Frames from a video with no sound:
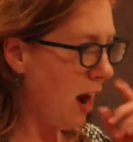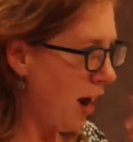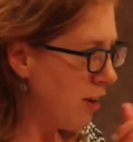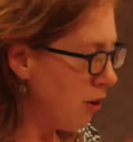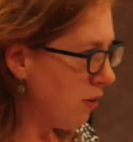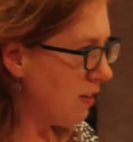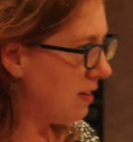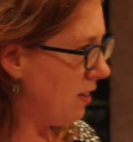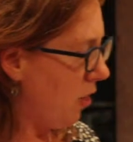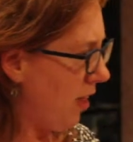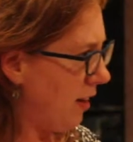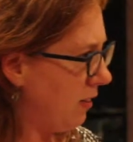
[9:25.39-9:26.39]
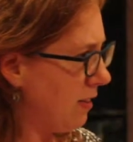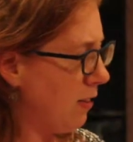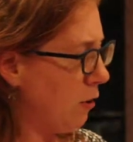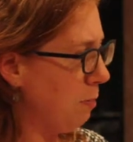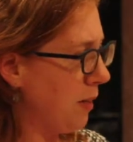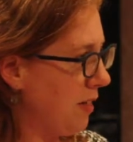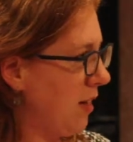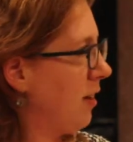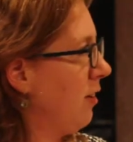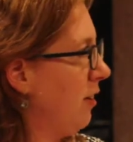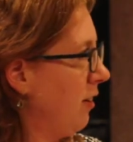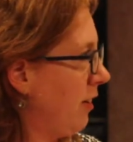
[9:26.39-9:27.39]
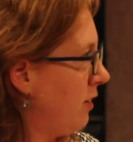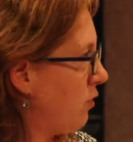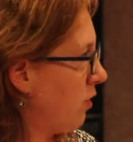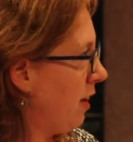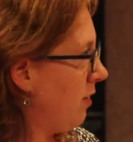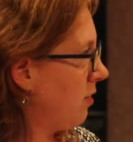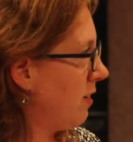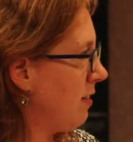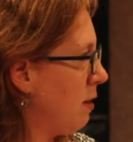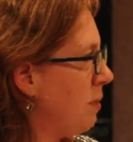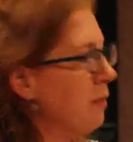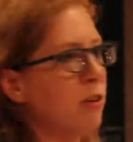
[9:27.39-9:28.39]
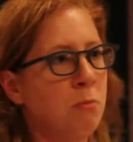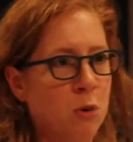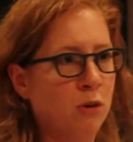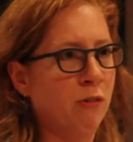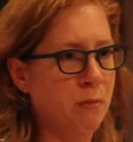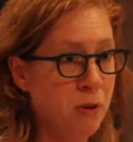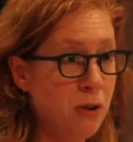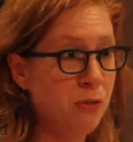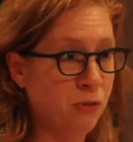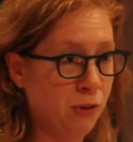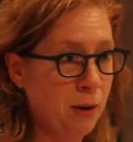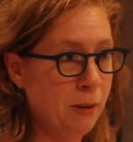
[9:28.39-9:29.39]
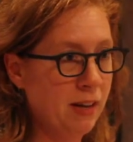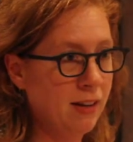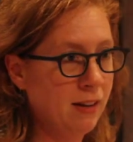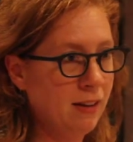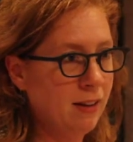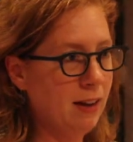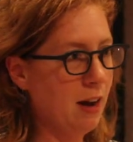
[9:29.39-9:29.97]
I notice the things that are particularly strange because I'm even more removed from it